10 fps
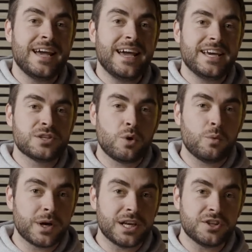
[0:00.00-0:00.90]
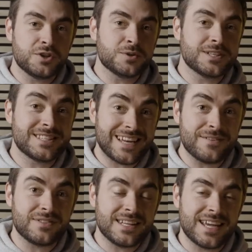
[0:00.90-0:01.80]
Here's what we're going to do to
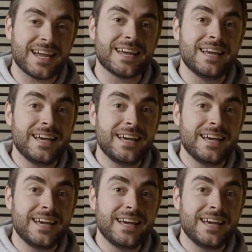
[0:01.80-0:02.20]
save the day.